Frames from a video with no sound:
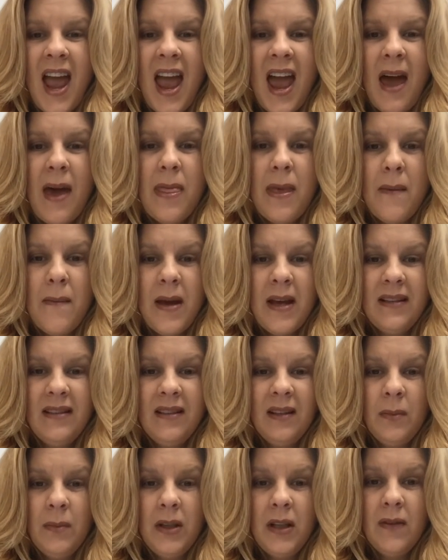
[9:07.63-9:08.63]
and that makes
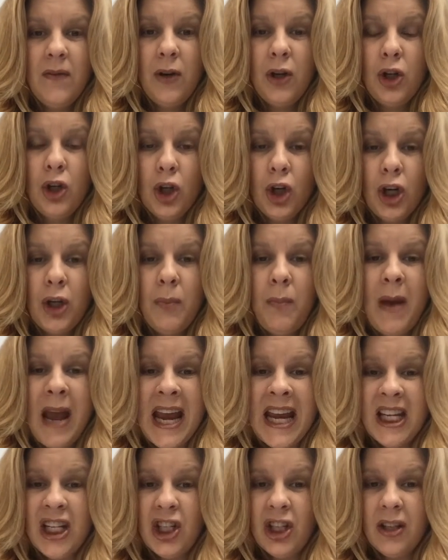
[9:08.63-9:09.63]
them give a good
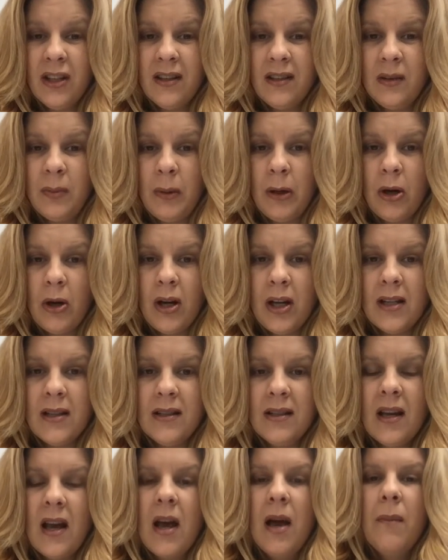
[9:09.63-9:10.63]
patient experience,